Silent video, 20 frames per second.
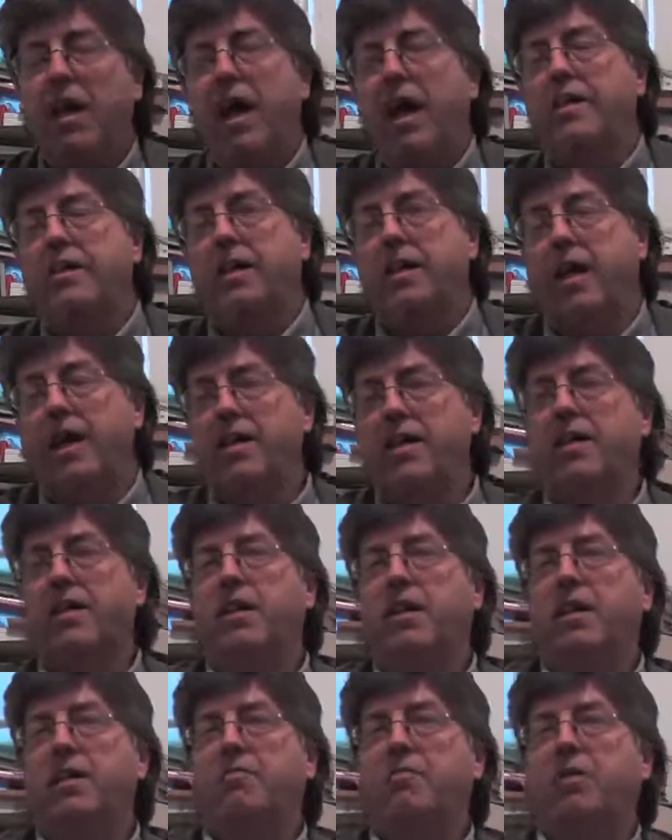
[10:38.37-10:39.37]
It's a
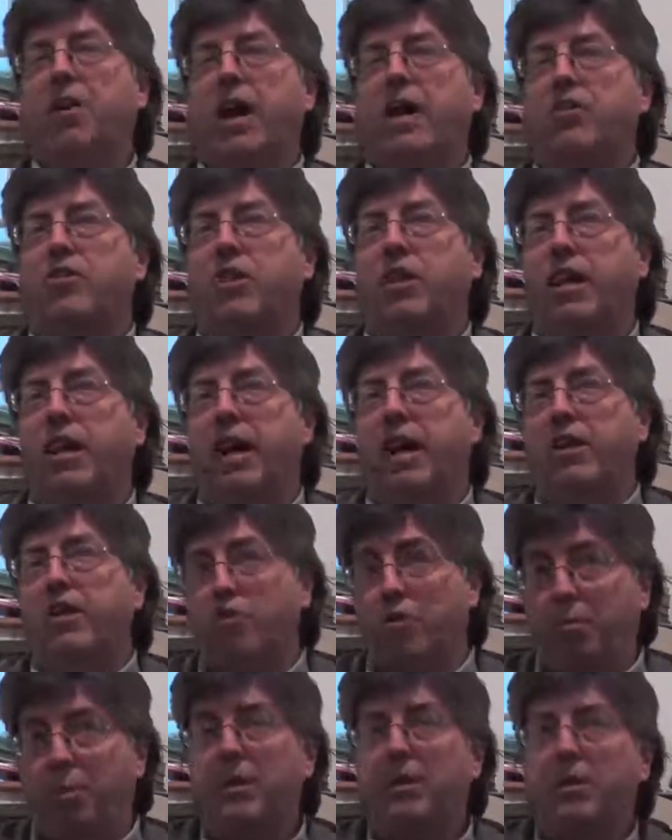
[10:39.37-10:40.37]
line, actually, and it's
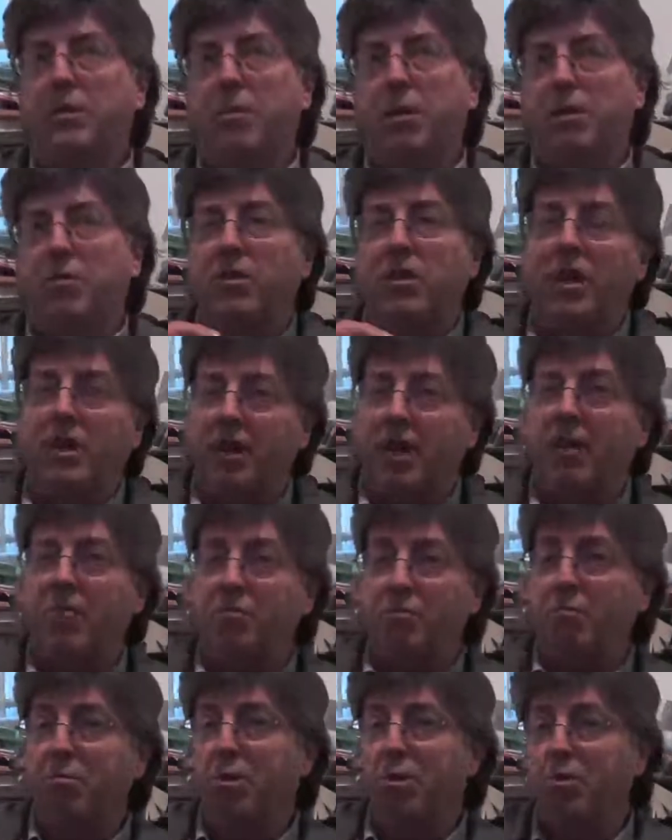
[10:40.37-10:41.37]
repeated, but it came
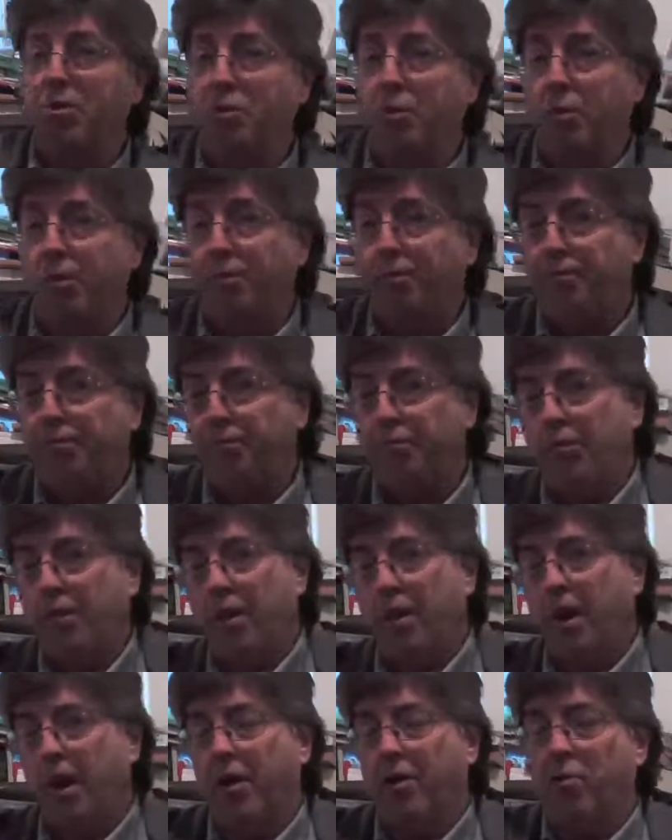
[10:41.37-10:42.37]
from book 2.
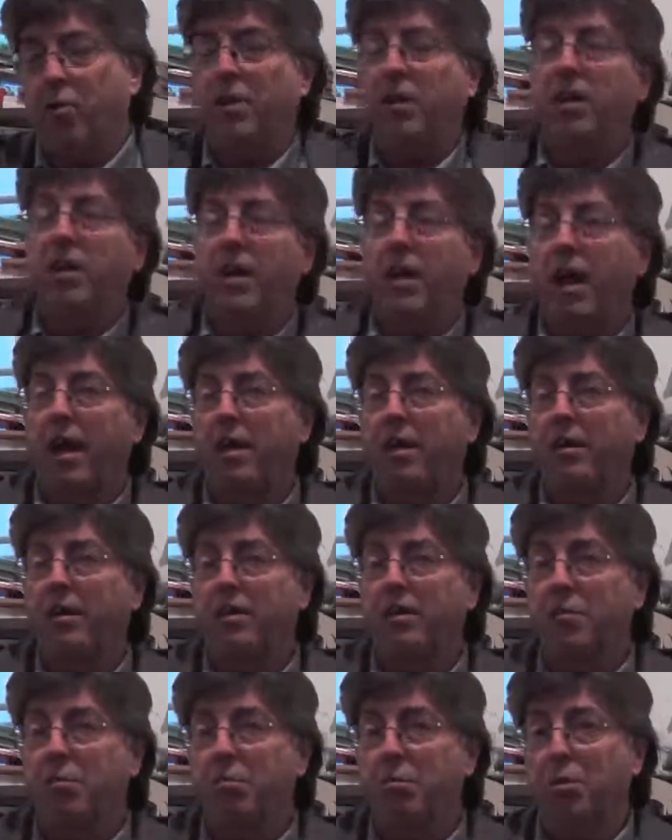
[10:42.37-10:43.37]
And one of the
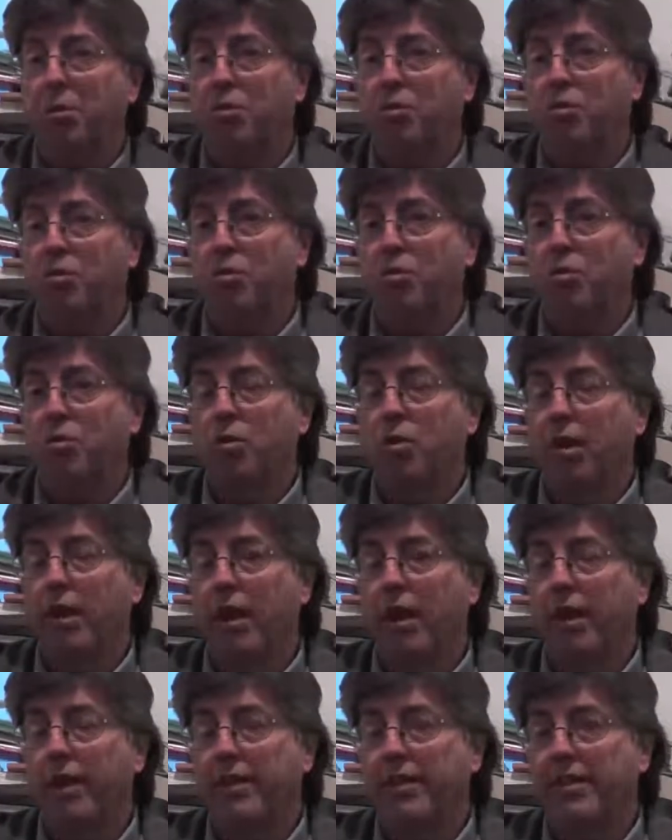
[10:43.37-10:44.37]
characters in book 2
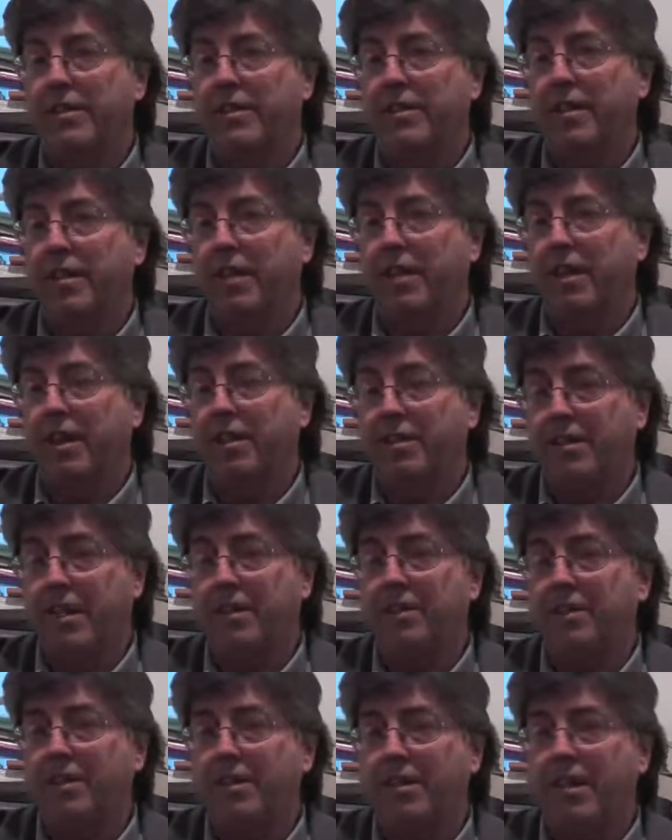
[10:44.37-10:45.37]

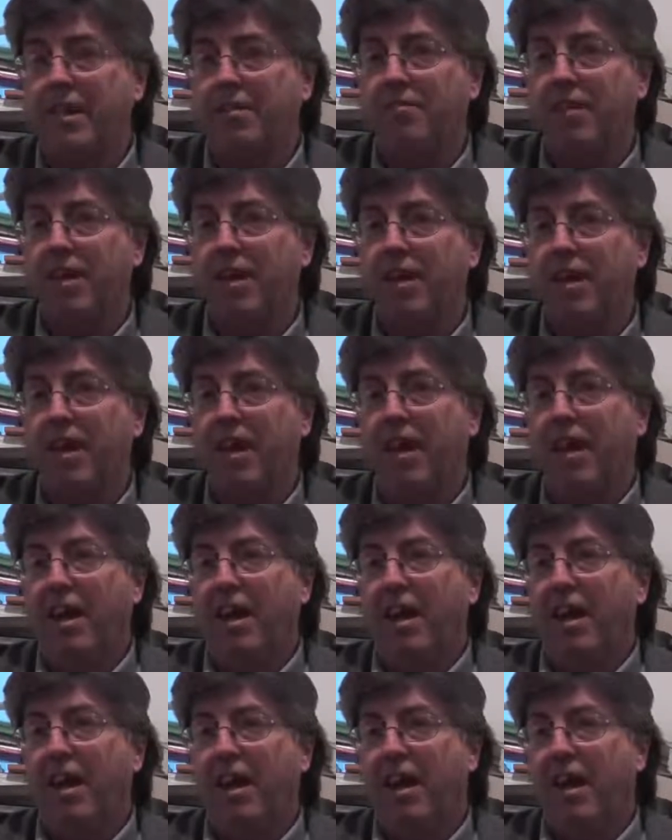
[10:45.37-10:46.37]
says to Davie,
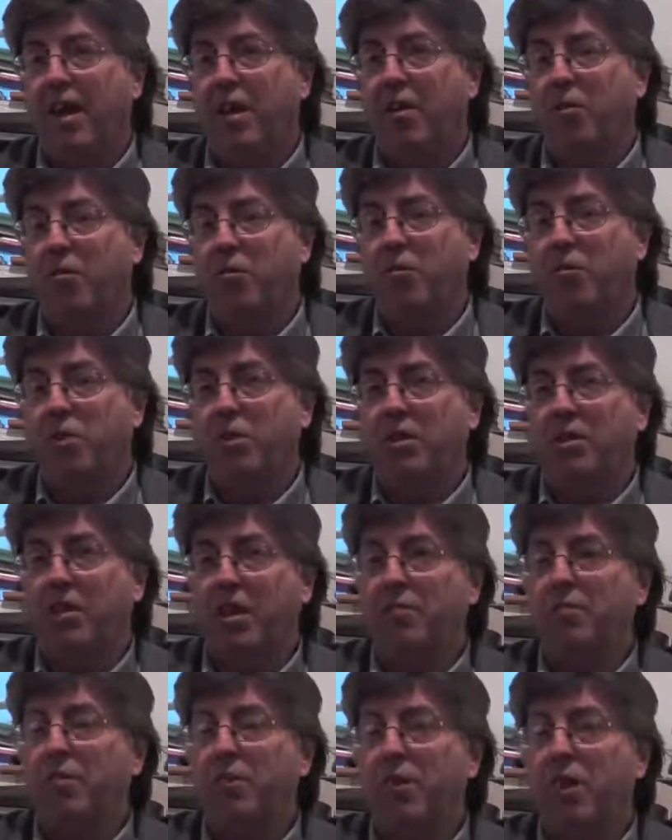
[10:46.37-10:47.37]
when the
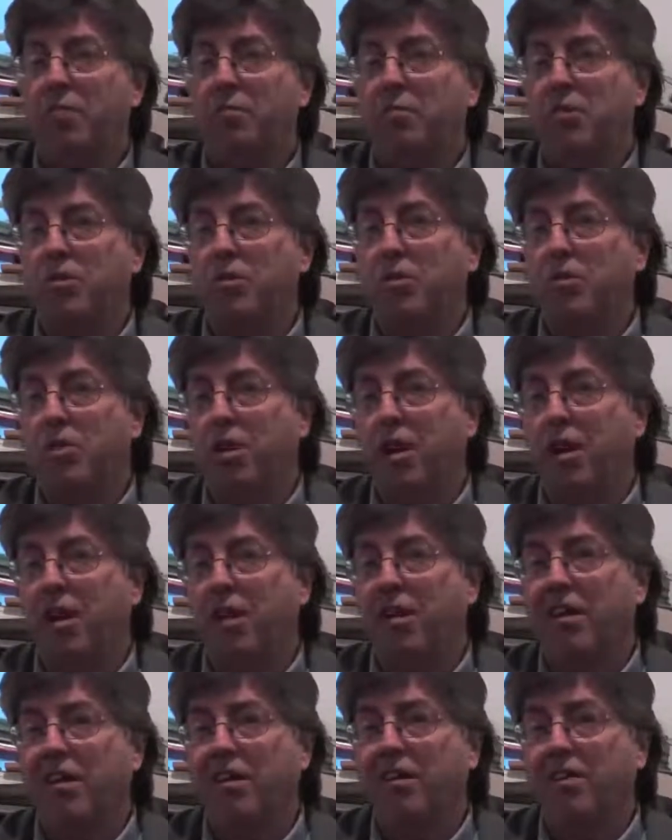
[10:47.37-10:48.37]
devil comes
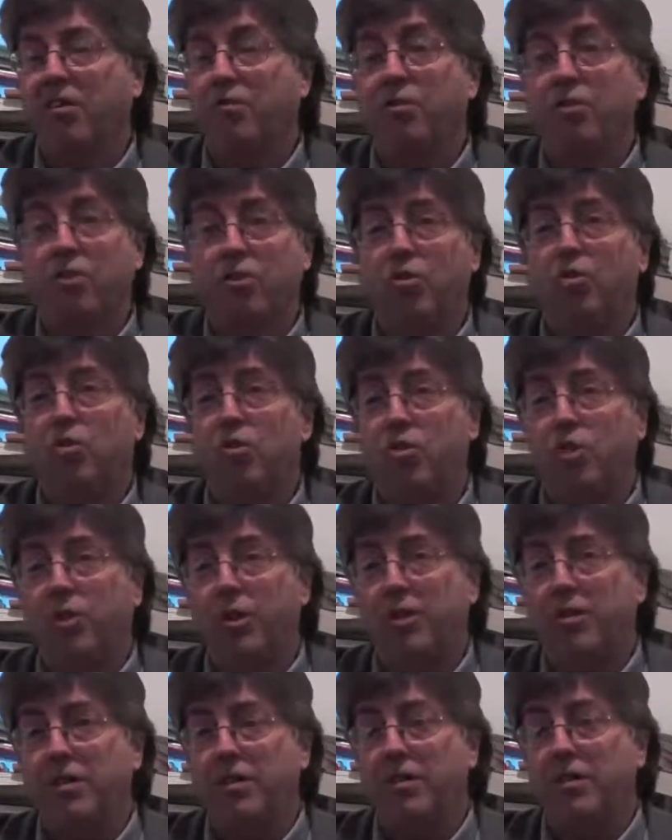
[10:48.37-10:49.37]
knocking, you've got 2
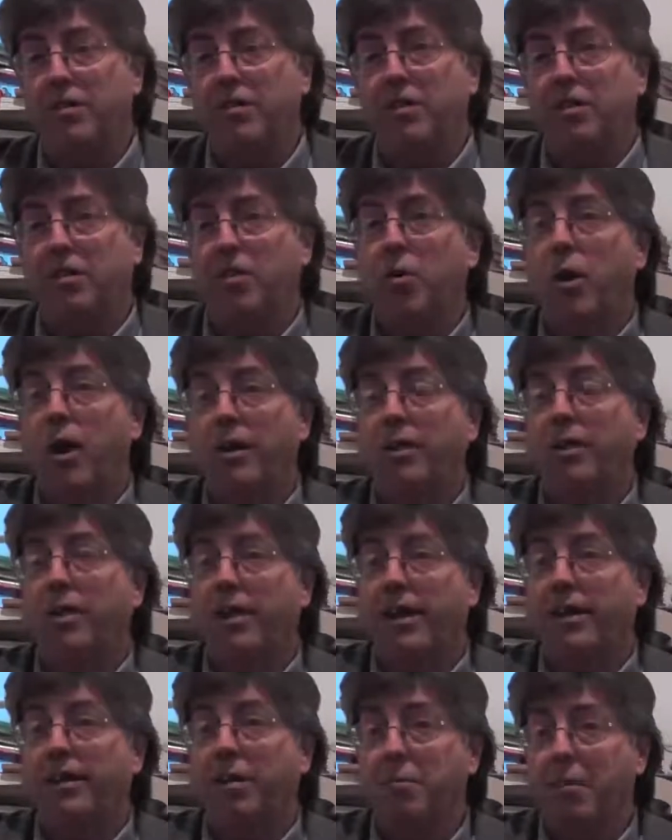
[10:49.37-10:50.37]
choices. You either
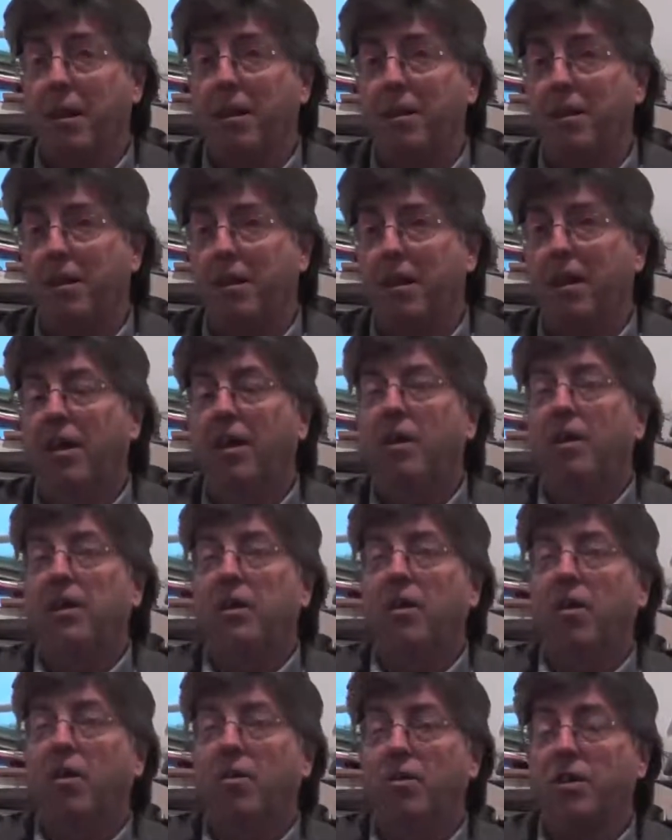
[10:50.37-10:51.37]
let him in,
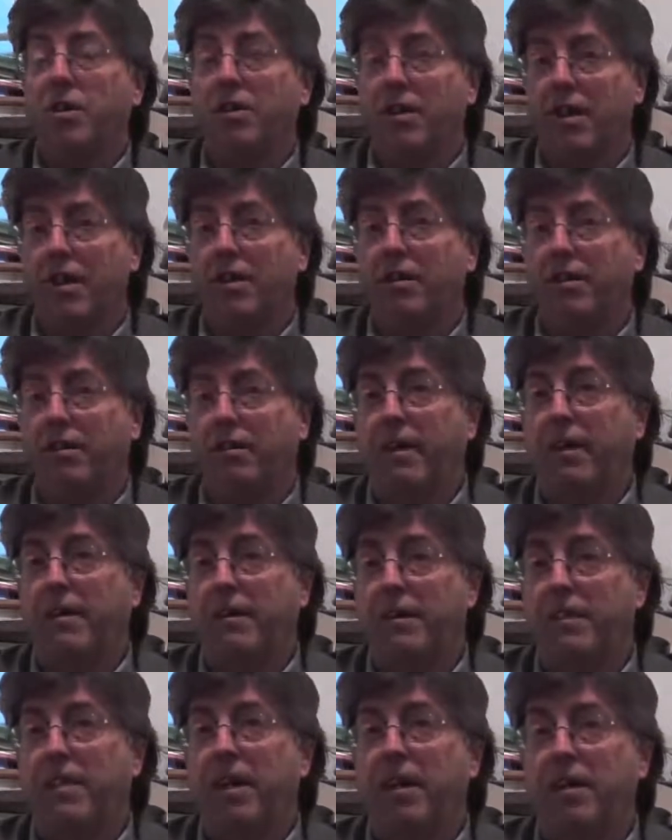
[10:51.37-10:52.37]
or you tell the red
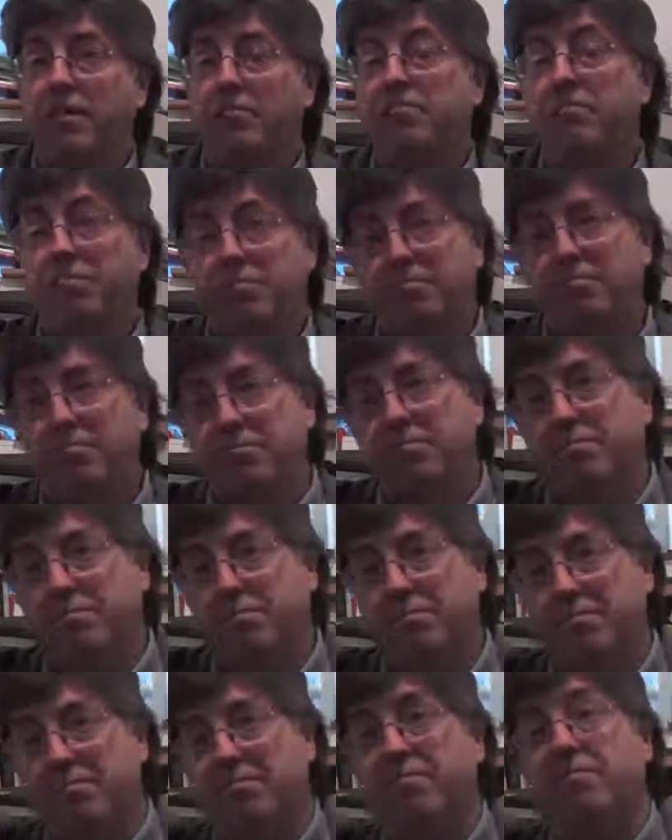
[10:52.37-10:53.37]

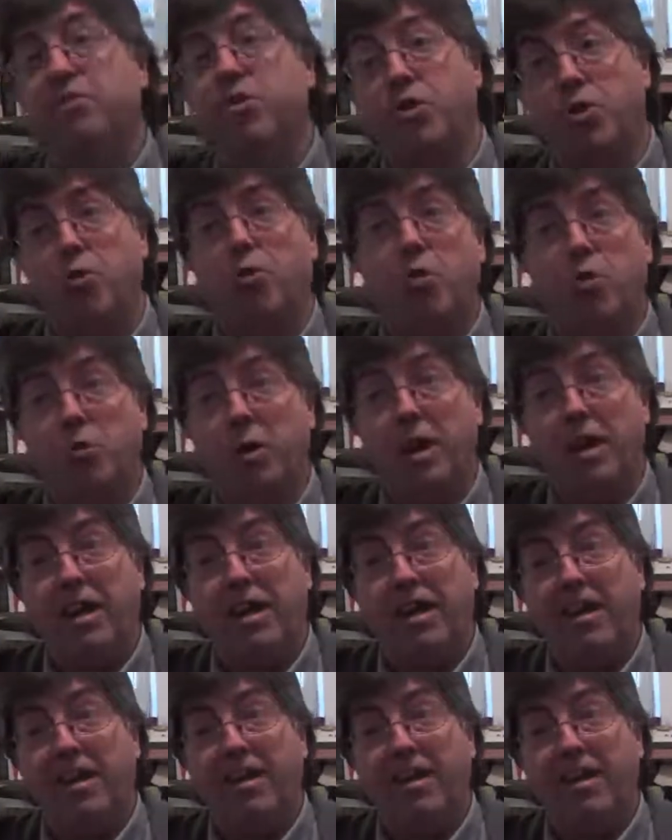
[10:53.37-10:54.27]
skin to go away.